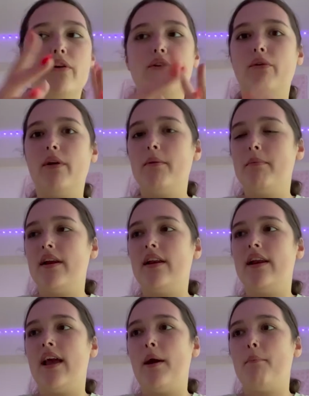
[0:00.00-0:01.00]
20 minute
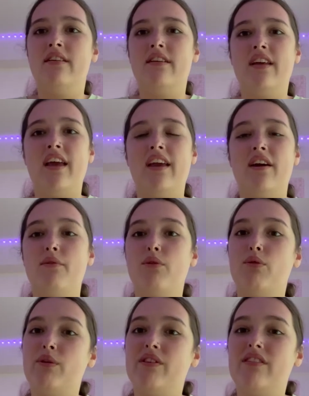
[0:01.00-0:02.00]
nap, hang out
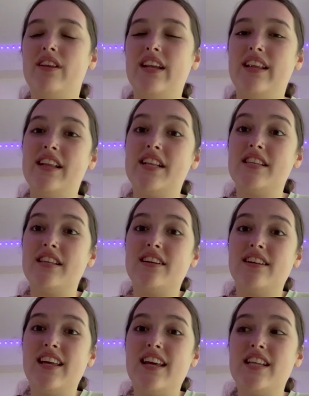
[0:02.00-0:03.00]
with Winston and that's
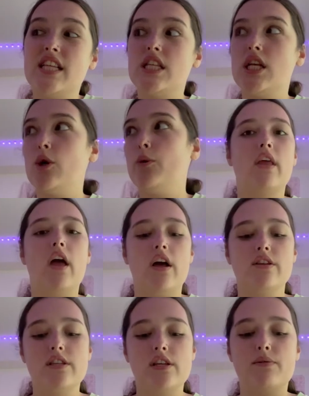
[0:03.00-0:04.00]
literally it. So I'll
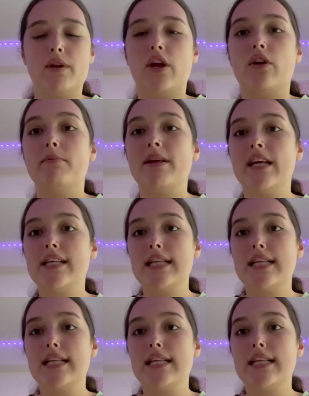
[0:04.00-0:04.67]
see you when I go to my next